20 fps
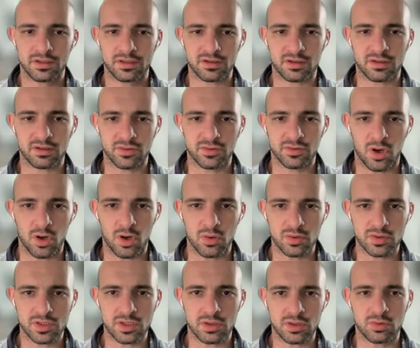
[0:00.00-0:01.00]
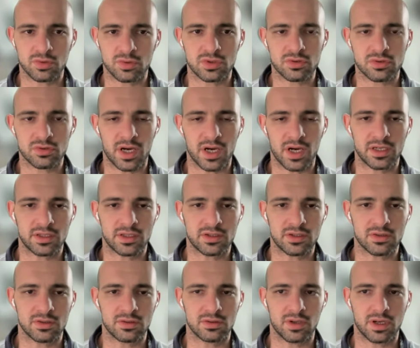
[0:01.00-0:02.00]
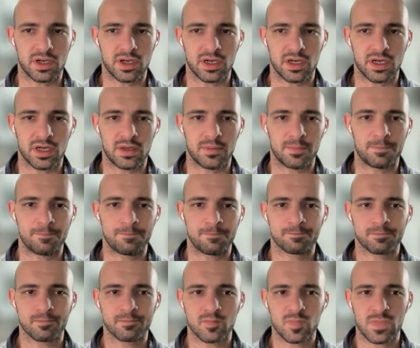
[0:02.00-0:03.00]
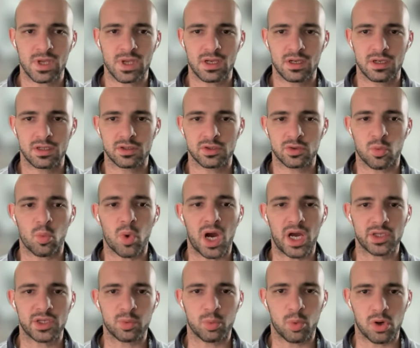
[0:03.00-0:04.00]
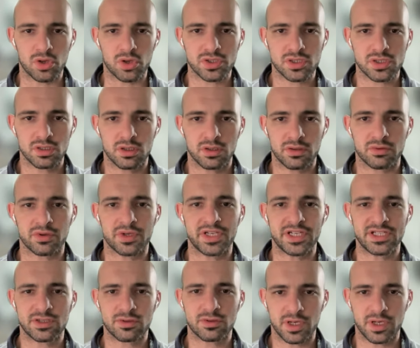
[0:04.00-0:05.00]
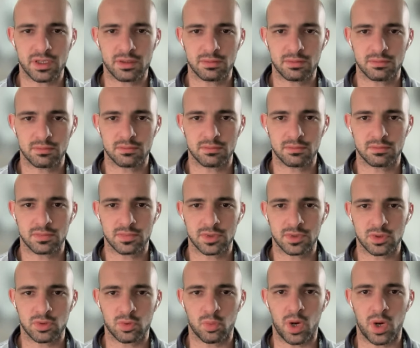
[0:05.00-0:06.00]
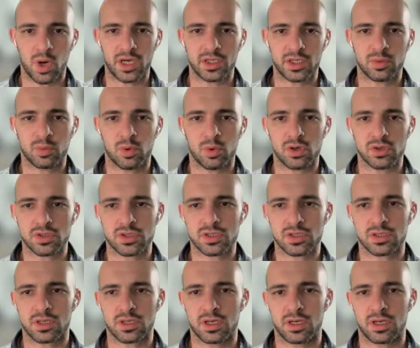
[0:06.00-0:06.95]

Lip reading: there are those who try to whitewash their history, to whitewash